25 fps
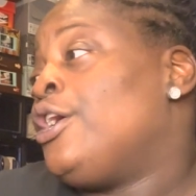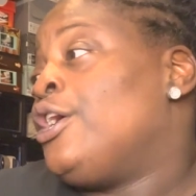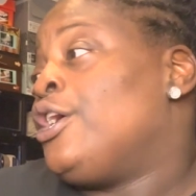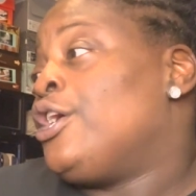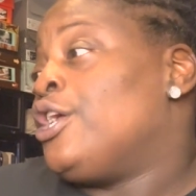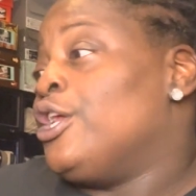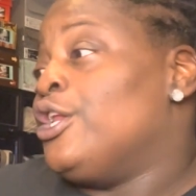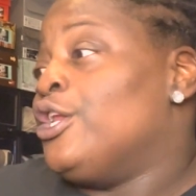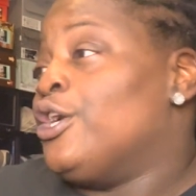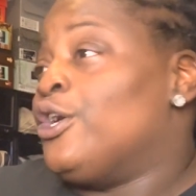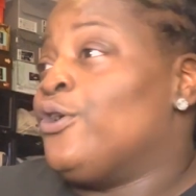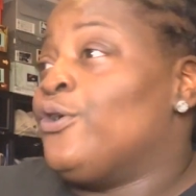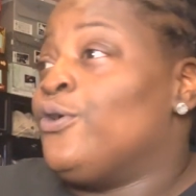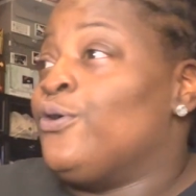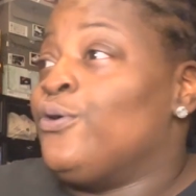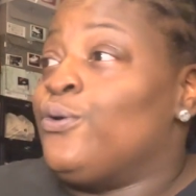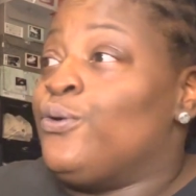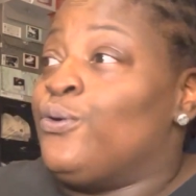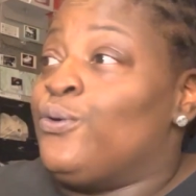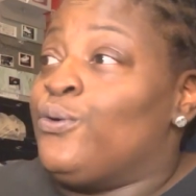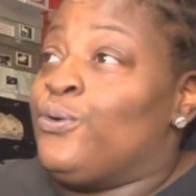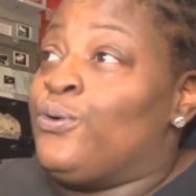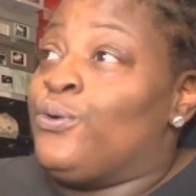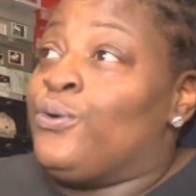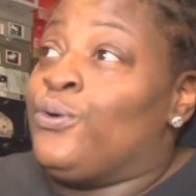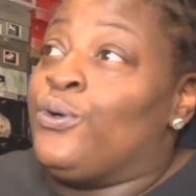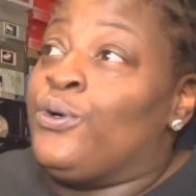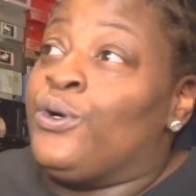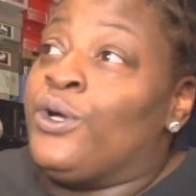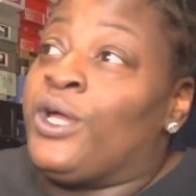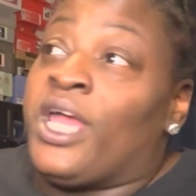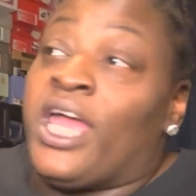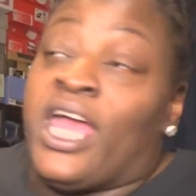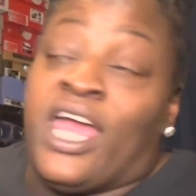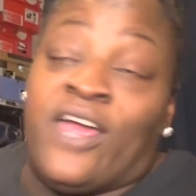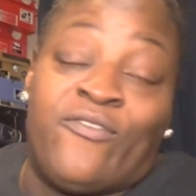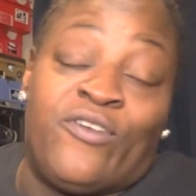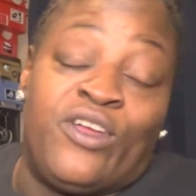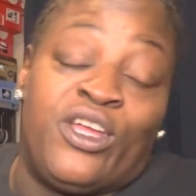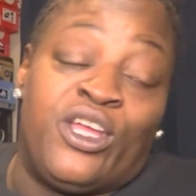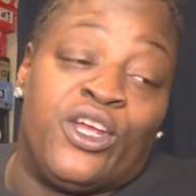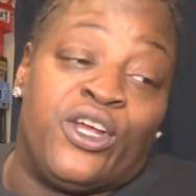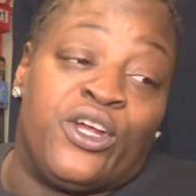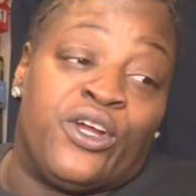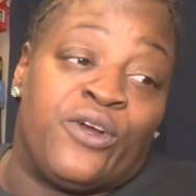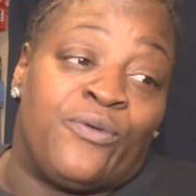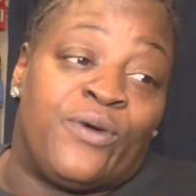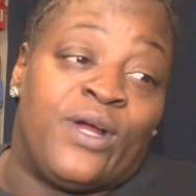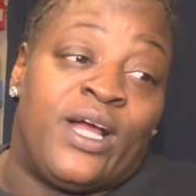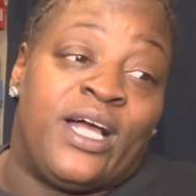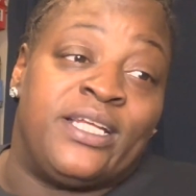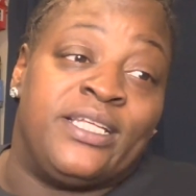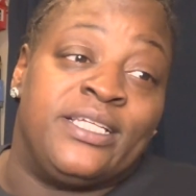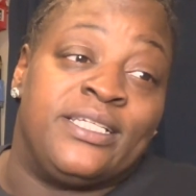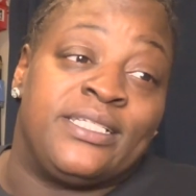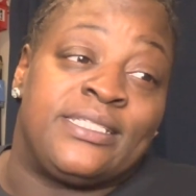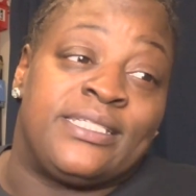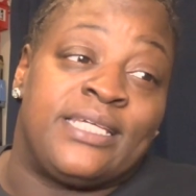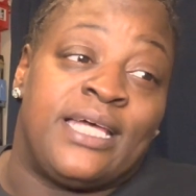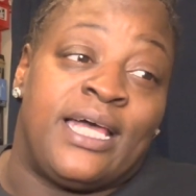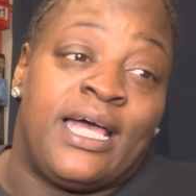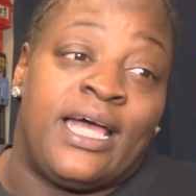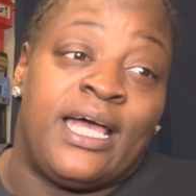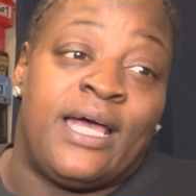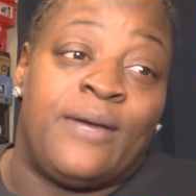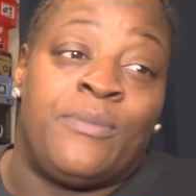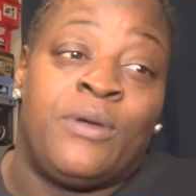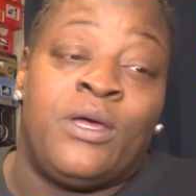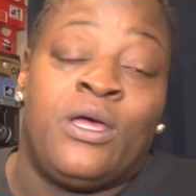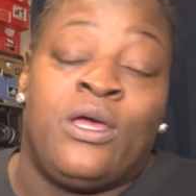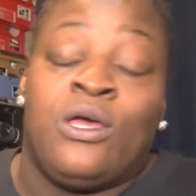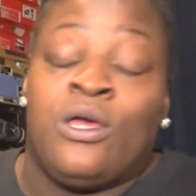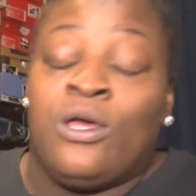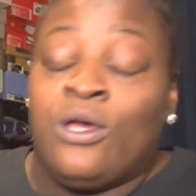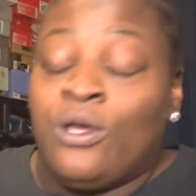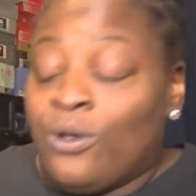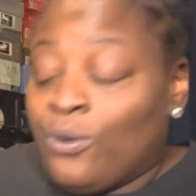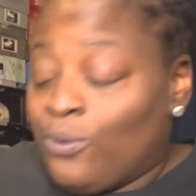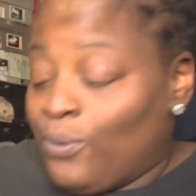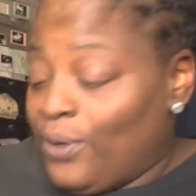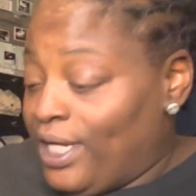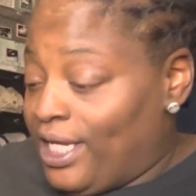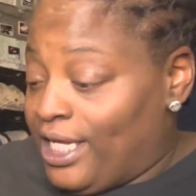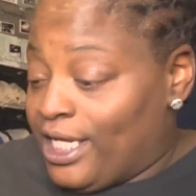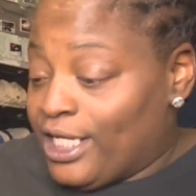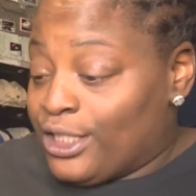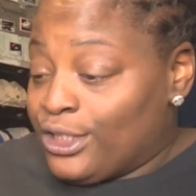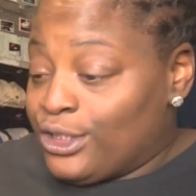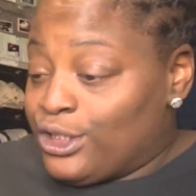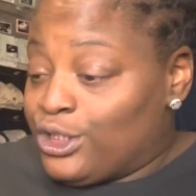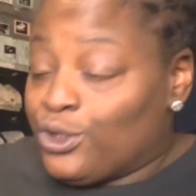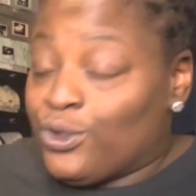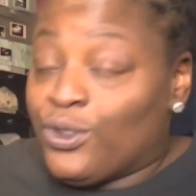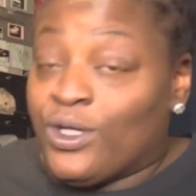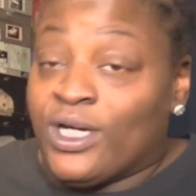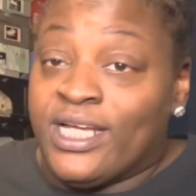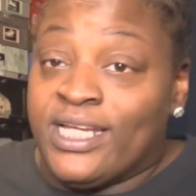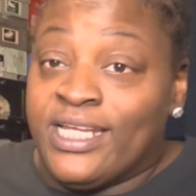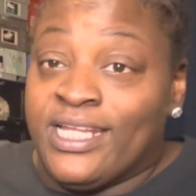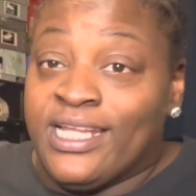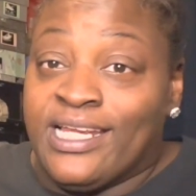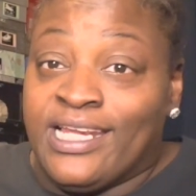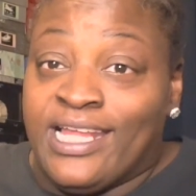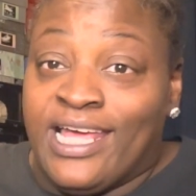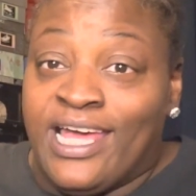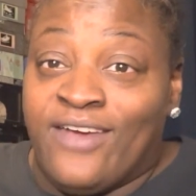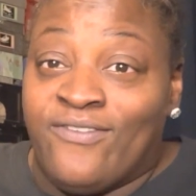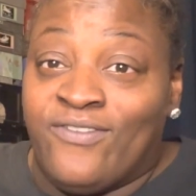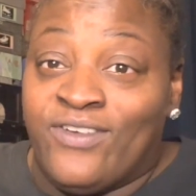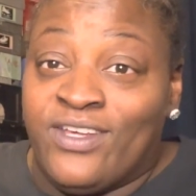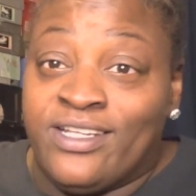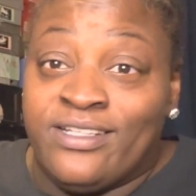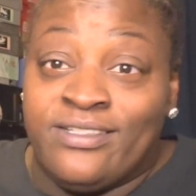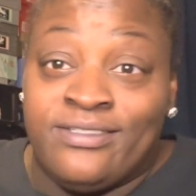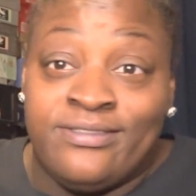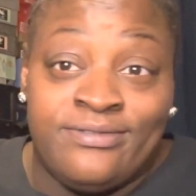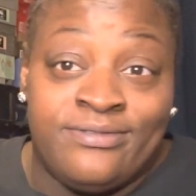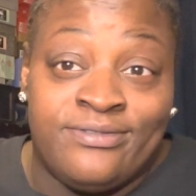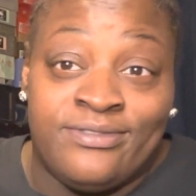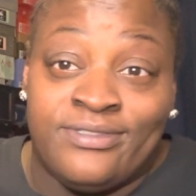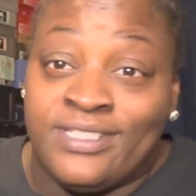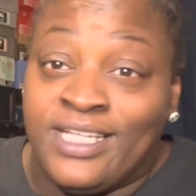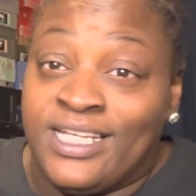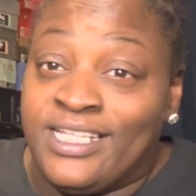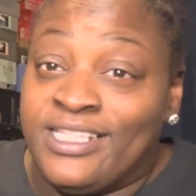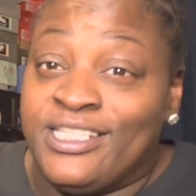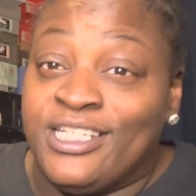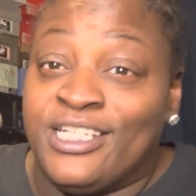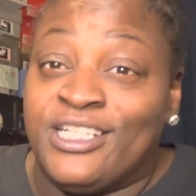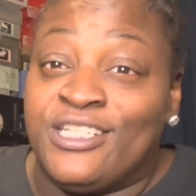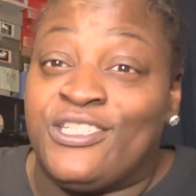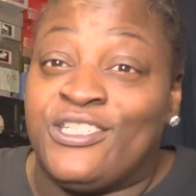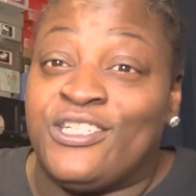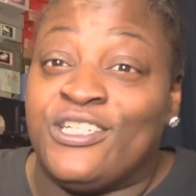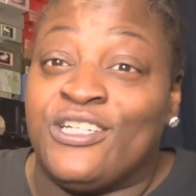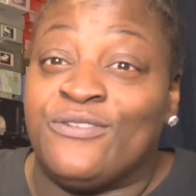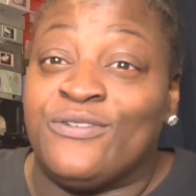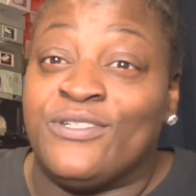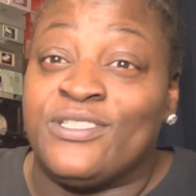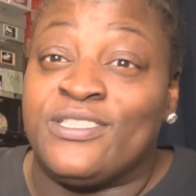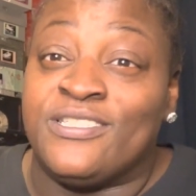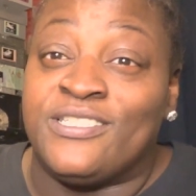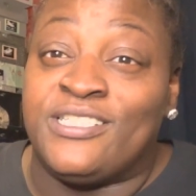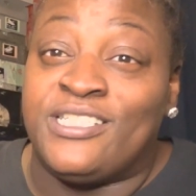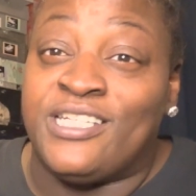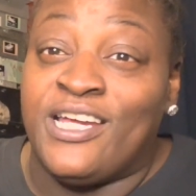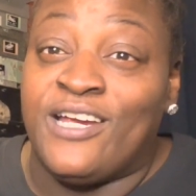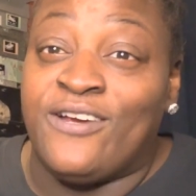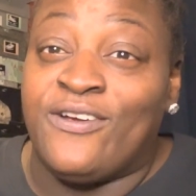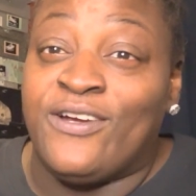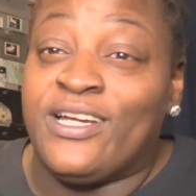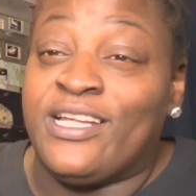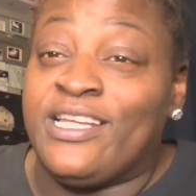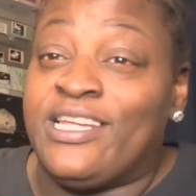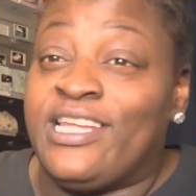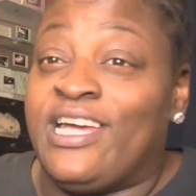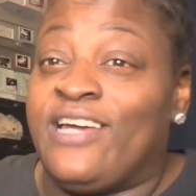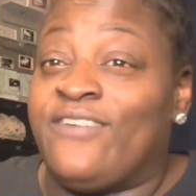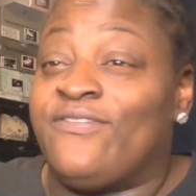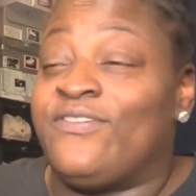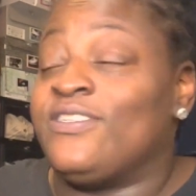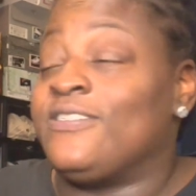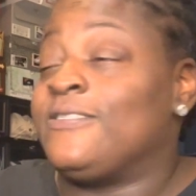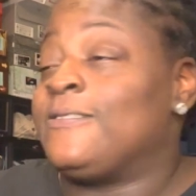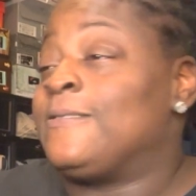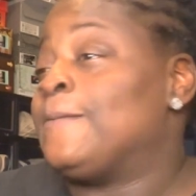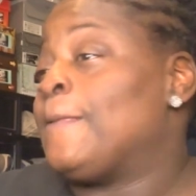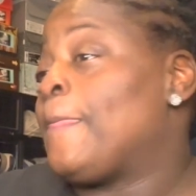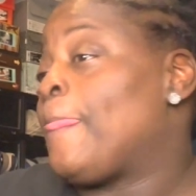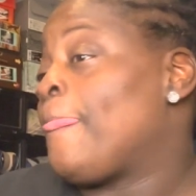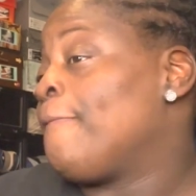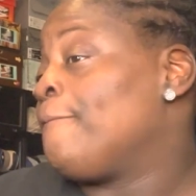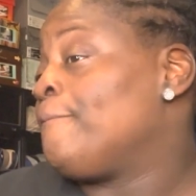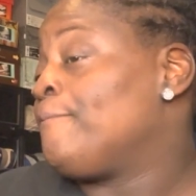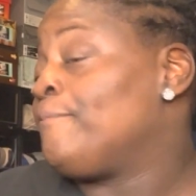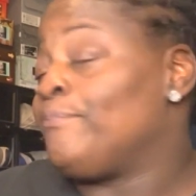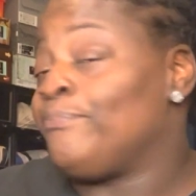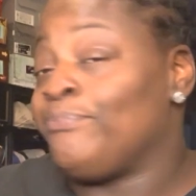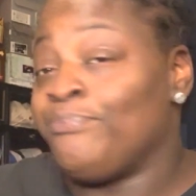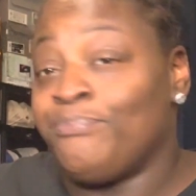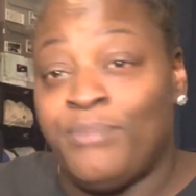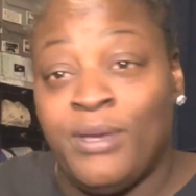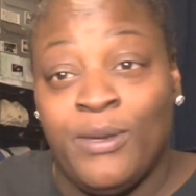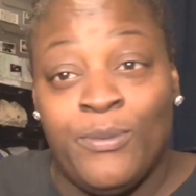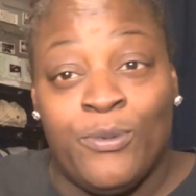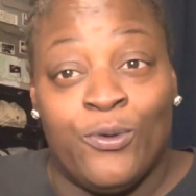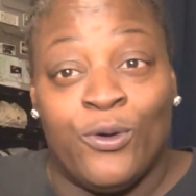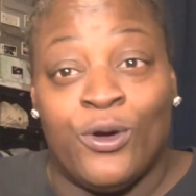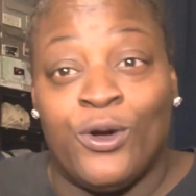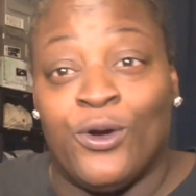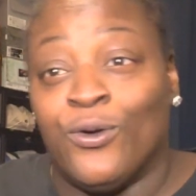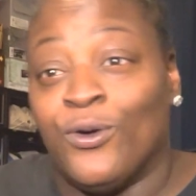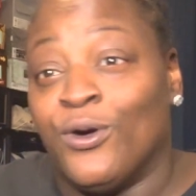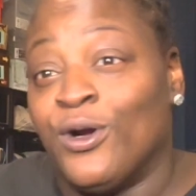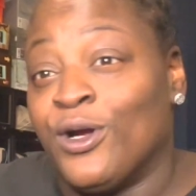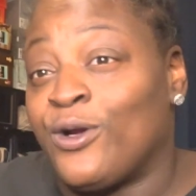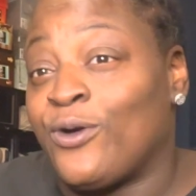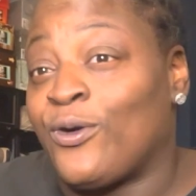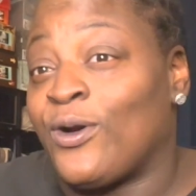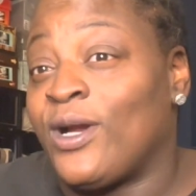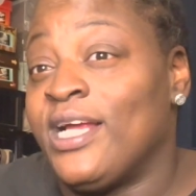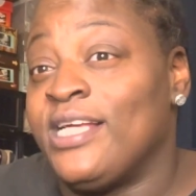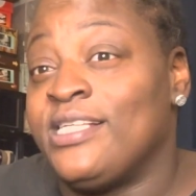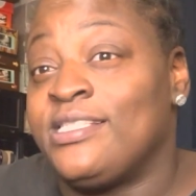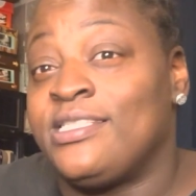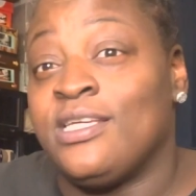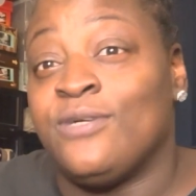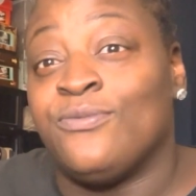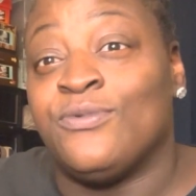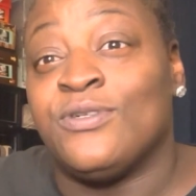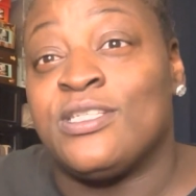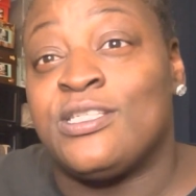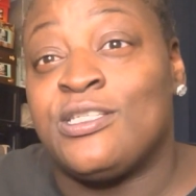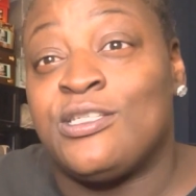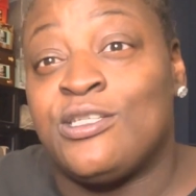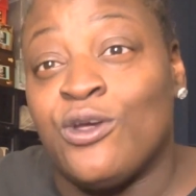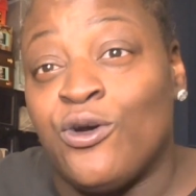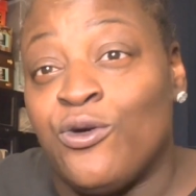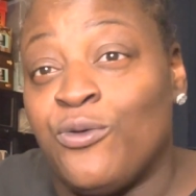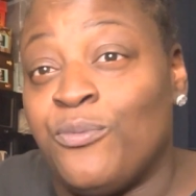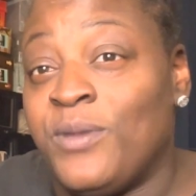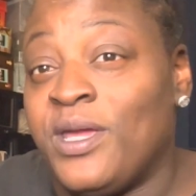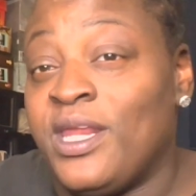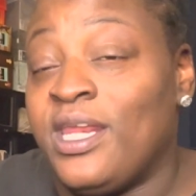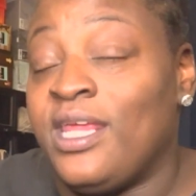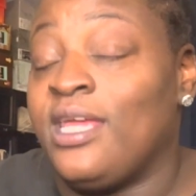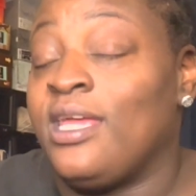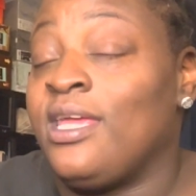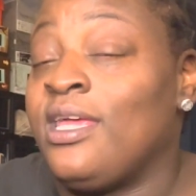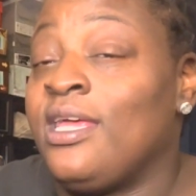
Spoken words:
You know, every year around this time, we get a Jordan 11, and this year was the Cherry 11. People were going crazy with so many